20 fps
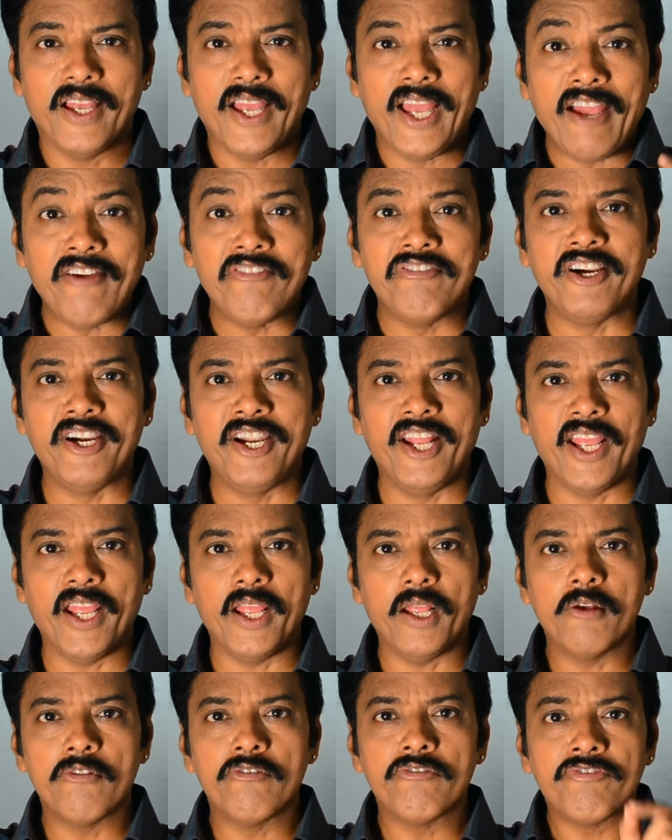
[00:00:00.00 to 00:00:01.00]
every
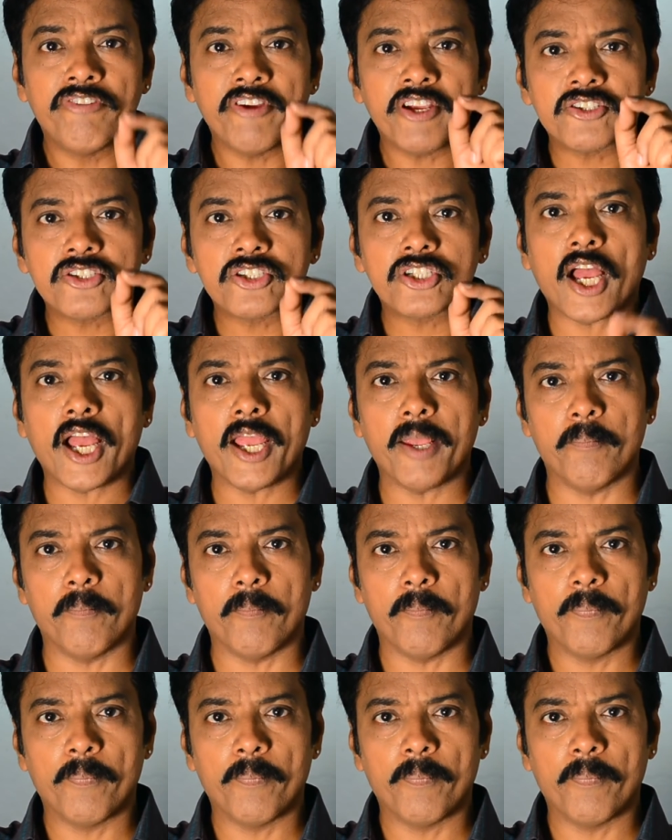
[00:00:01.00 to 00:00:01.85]
day fixed time.